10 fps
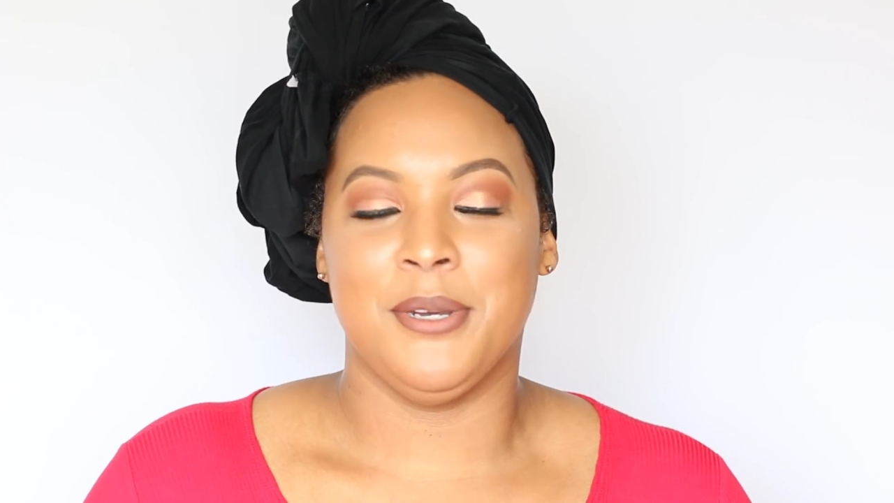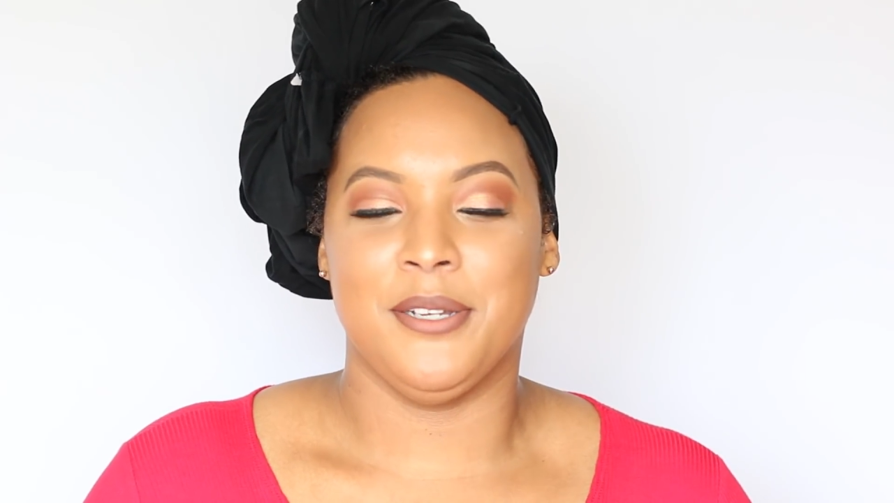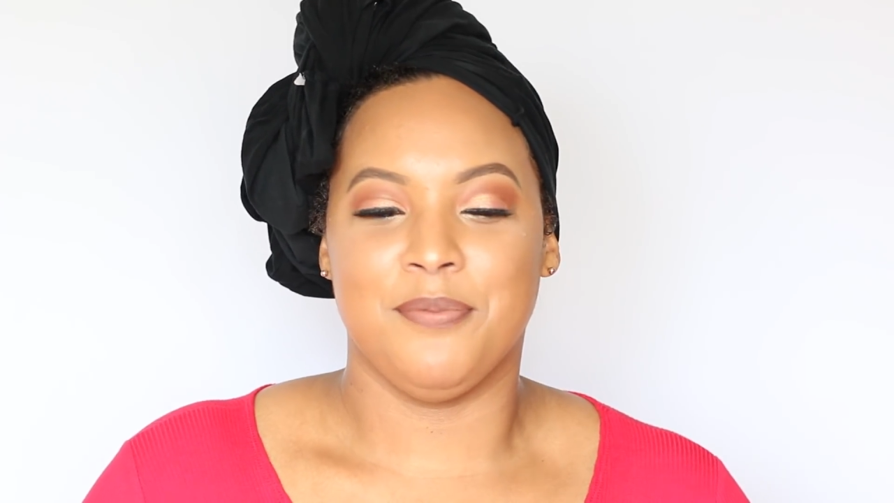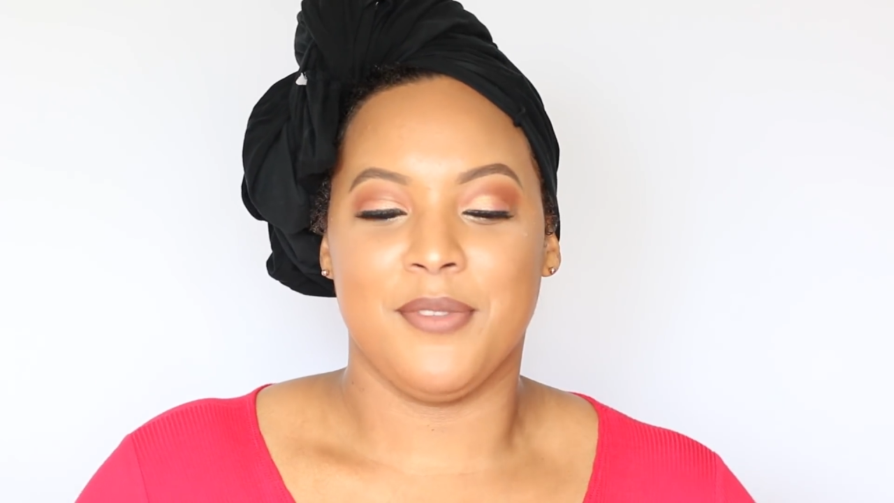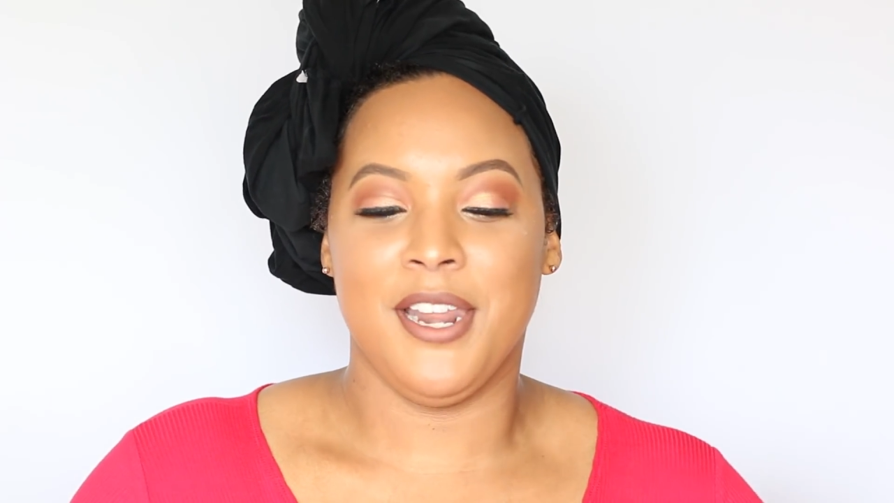
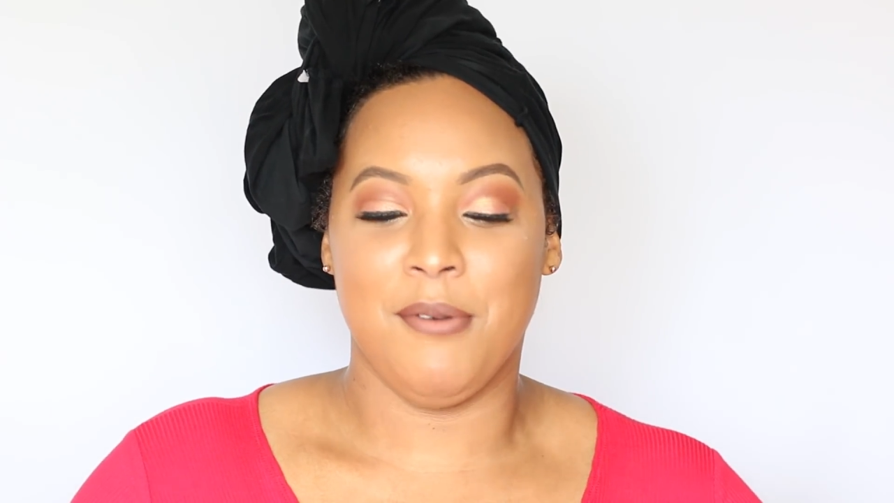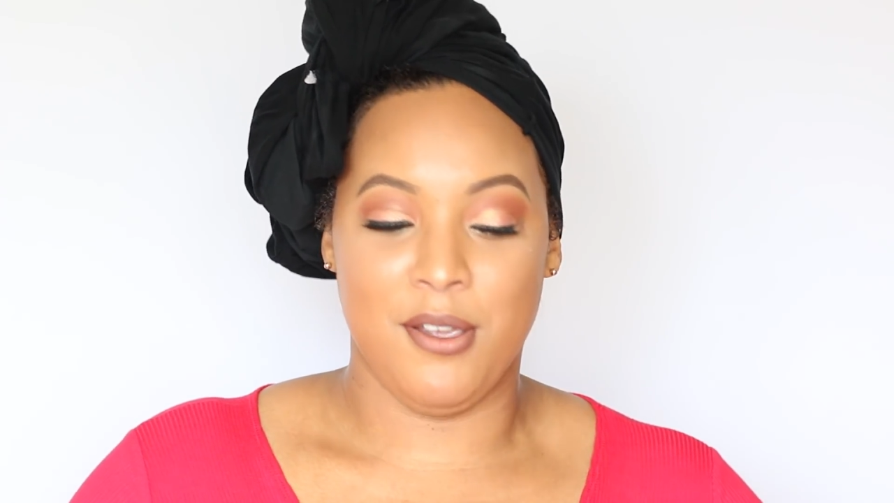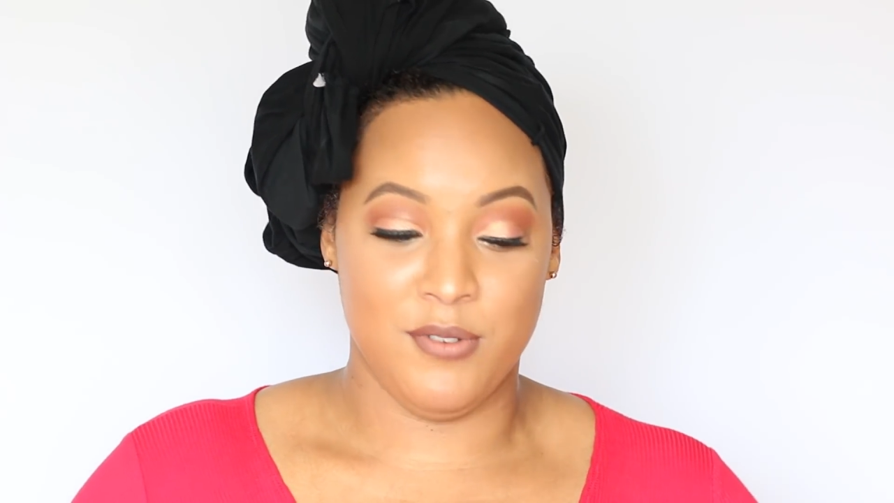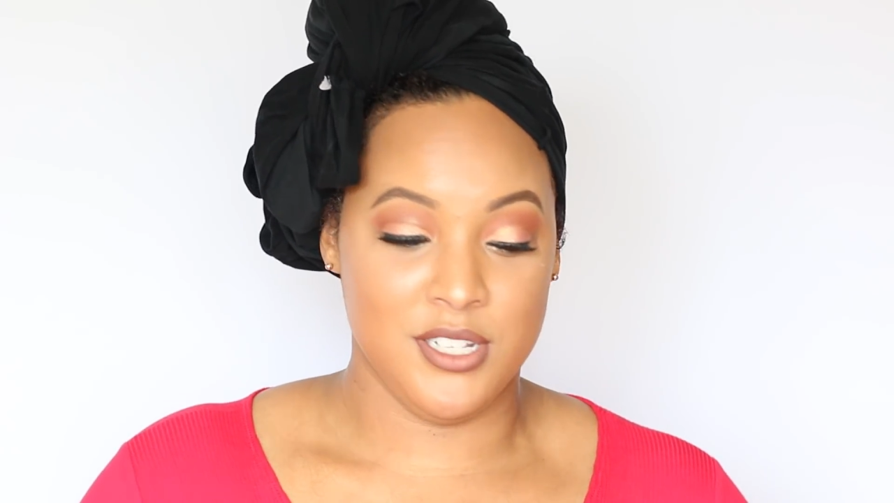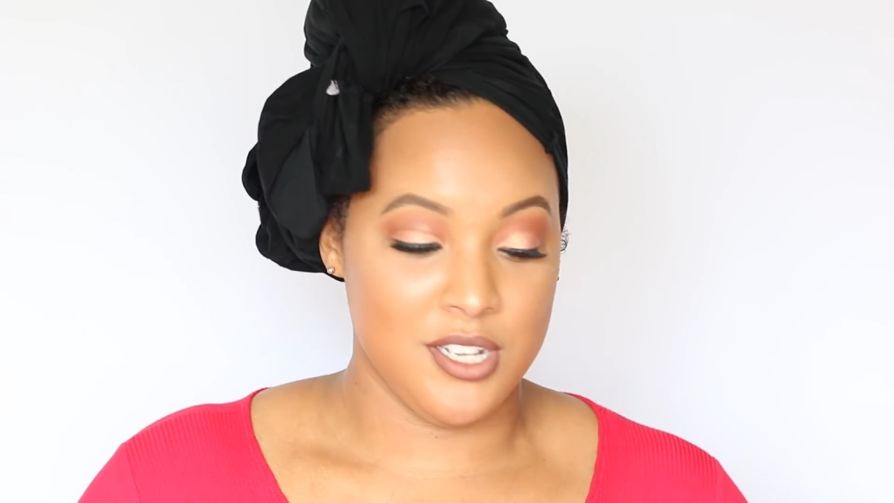But
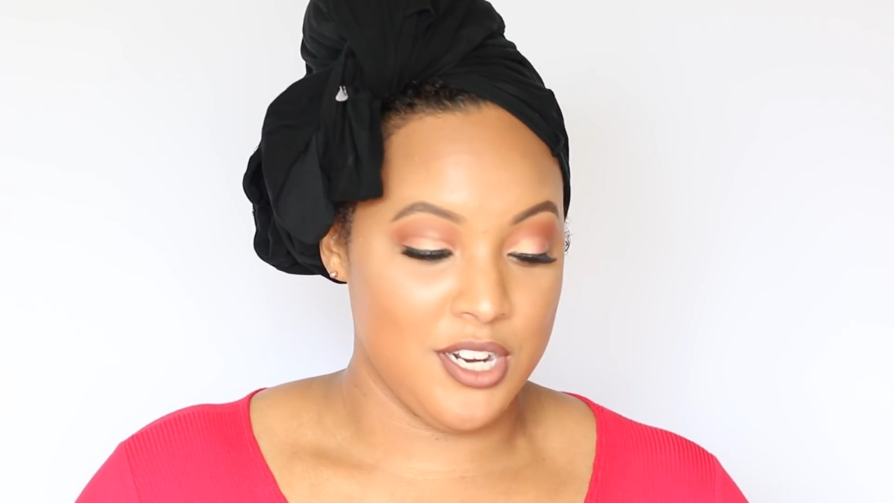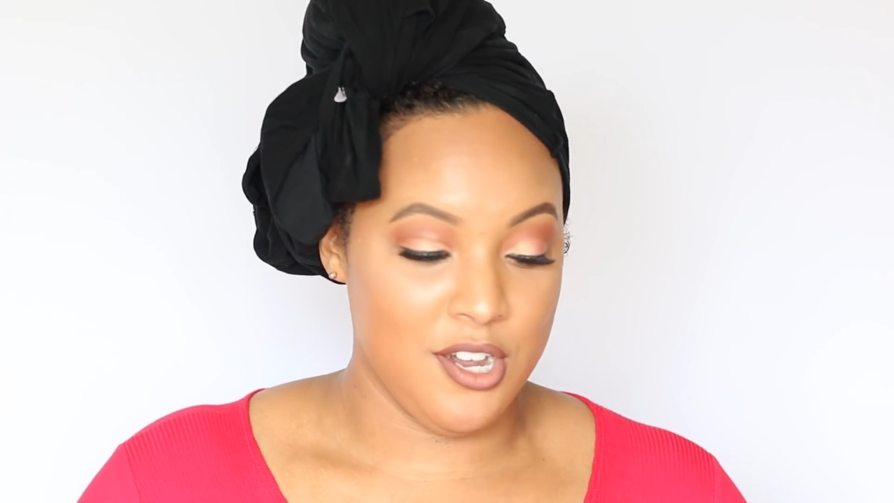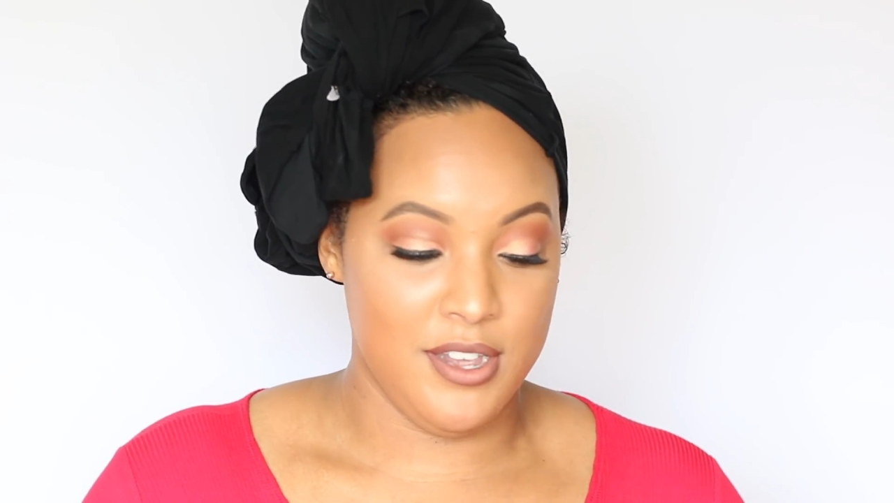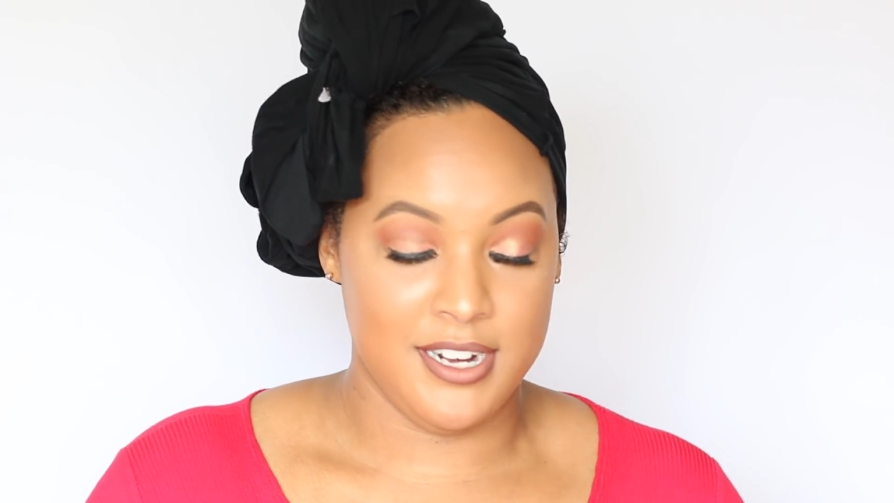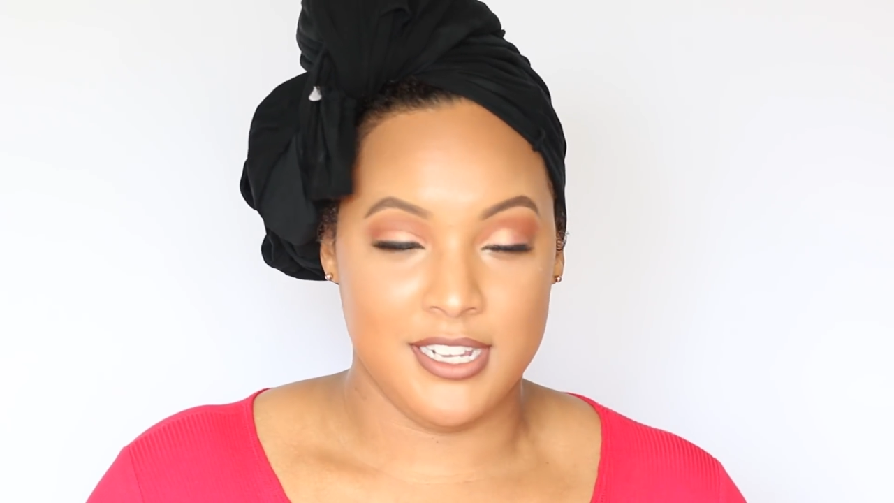anyway, we're just gonna
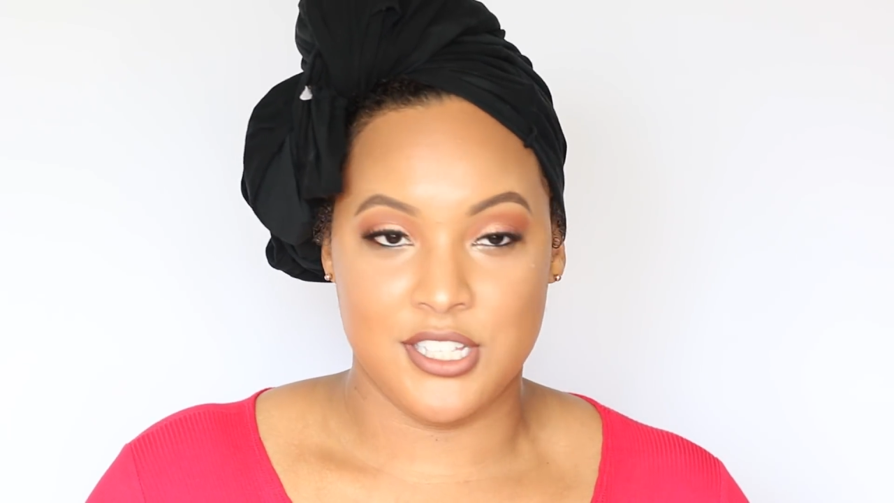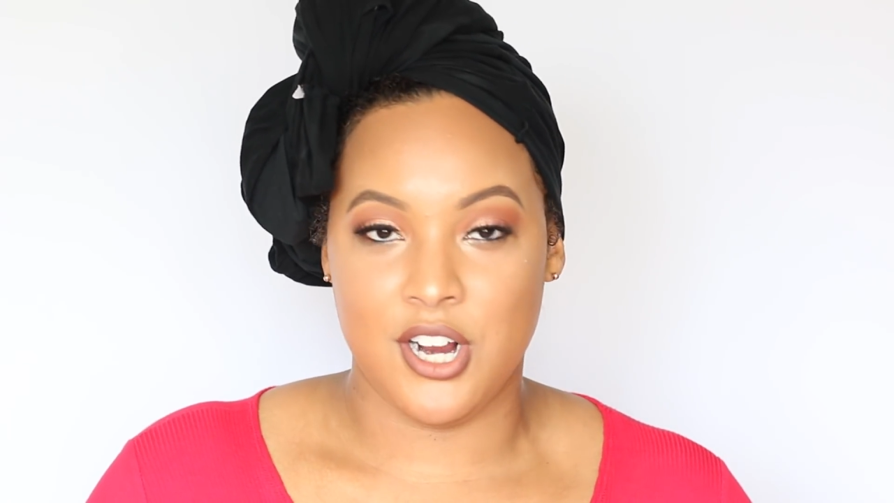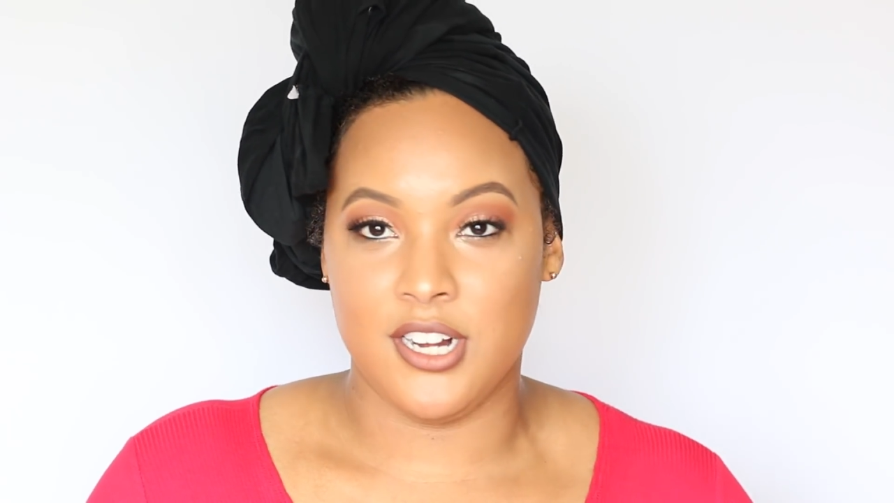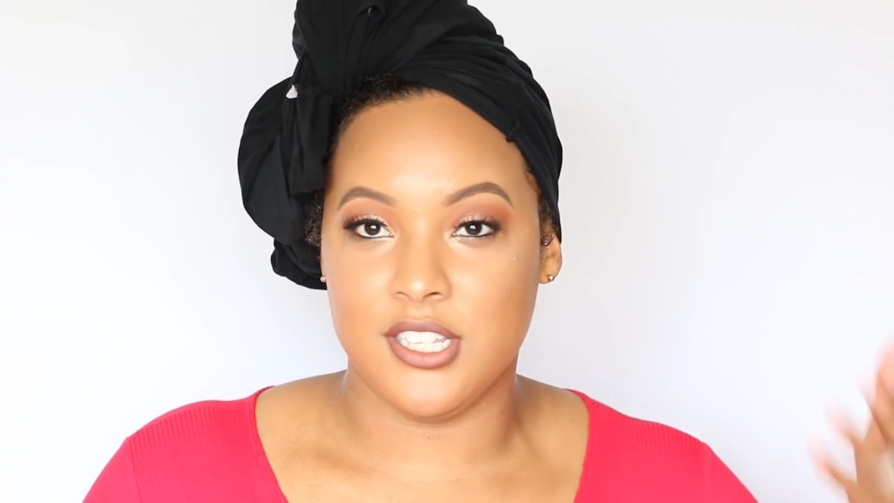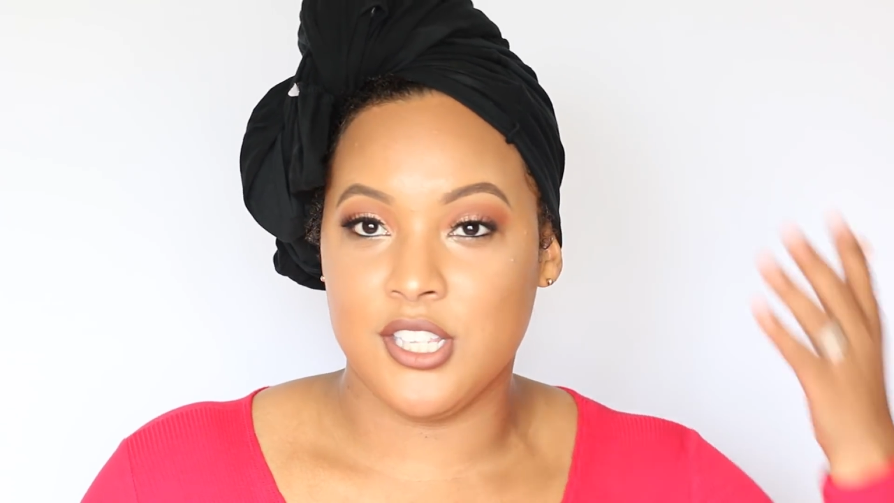go ahead and get started.